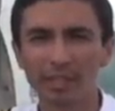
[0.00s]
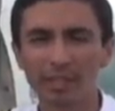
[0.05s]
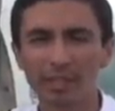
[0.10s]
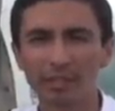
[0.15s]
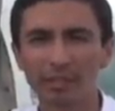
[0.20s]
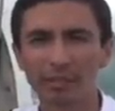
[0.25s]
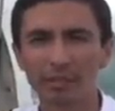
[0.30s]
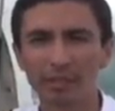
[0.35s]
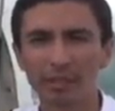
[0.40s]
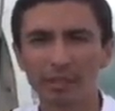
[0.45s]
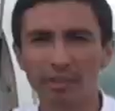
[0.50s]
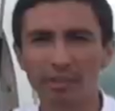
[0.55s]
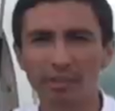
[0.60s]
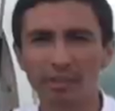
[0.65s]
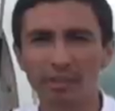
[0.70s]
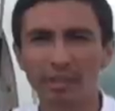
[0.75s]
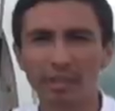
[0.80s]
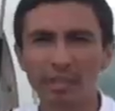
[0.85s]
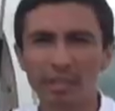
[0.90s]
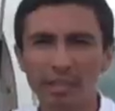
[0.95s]
under
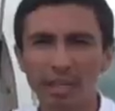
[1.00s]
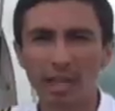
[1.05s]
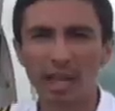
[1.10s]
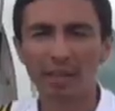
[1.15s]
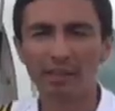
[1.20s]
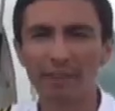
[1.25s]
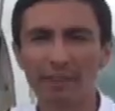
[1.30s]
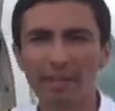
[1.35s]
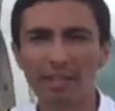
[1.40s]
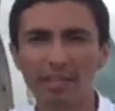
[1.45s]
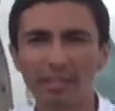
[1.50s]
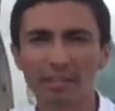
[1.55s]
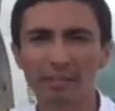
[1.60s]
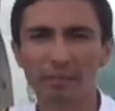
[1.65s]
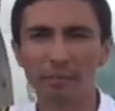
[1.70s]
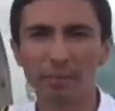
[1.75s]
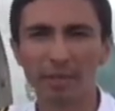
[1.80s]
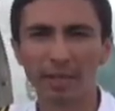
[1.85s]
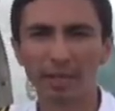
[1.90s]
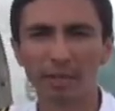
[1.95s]
their
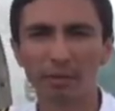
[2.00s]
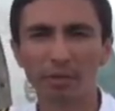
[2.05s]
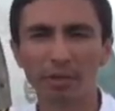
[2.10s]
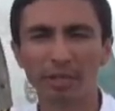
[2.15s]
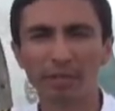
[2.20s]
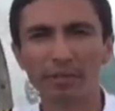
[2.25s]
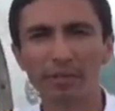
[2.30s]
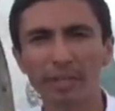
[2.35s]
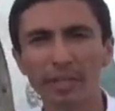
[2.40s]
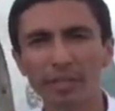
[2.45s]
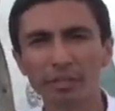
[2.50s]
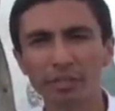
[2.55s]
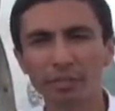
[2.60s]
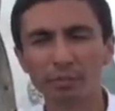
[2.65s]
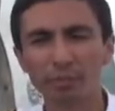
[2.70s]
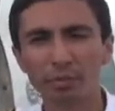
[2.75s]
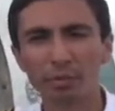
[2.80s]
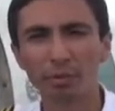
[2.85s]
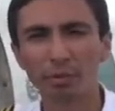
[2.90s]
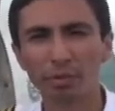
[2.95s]
Adventist Medical
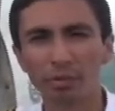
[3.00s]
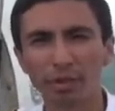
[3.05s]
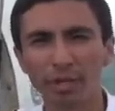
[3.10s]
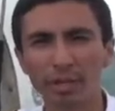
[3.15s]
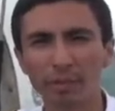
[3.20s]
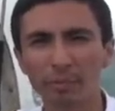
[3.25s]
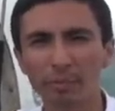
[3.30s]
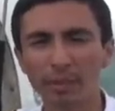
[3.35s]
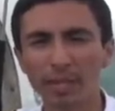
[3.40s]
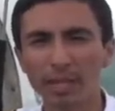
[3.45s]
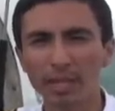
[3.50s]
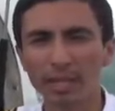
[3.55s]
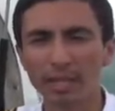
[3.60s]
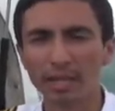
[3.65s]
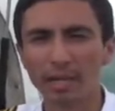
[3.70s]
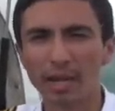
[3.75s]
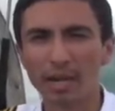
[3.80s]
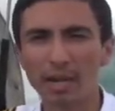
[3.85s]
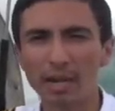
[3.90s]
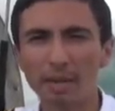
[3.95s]
Aviation Program.
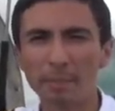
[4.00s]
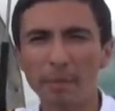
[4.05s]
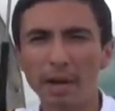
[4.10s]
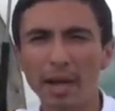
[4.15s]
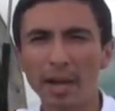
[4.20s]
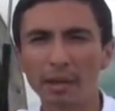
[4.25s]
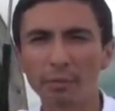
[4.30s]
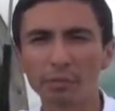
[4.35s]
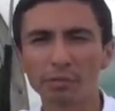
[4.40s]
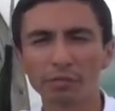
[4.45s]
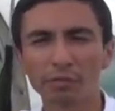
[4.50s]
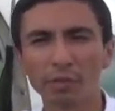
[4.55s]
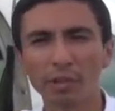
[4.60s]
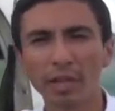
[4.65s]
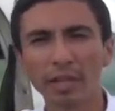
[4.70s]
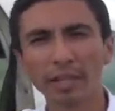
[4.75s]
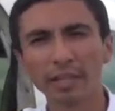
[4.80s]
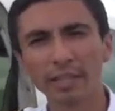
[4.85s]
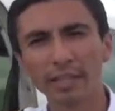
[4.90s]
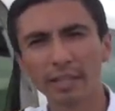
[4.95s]
Um, I was
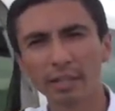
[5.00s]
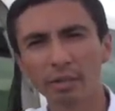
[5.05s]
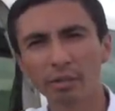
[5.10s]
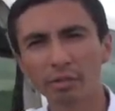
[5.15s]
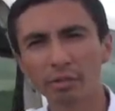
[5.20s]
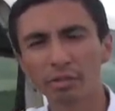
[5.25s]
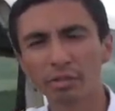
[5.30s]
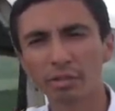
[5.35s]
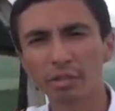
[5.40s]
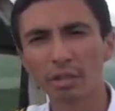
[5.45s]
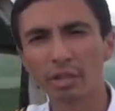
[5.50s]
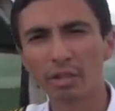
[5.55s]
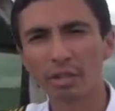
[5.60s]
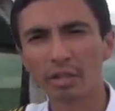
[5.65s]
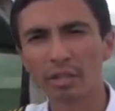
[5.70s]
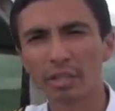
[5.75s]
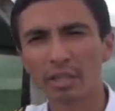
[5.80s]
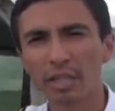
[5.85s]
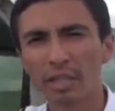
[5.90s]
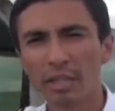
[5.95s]
flying the
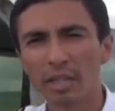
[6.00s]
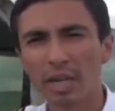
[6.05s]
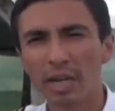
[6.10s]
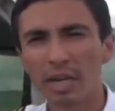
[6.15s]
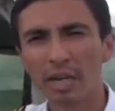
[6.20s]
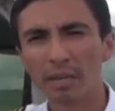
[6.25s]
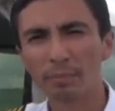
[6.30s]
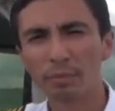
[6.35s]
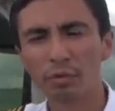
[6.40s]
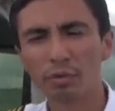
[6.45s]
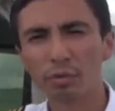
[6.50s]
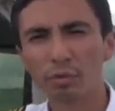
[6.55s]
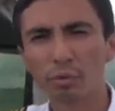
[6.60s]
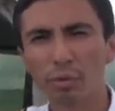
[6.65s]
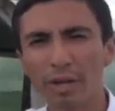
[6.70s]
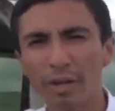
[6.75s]
Aerostar up to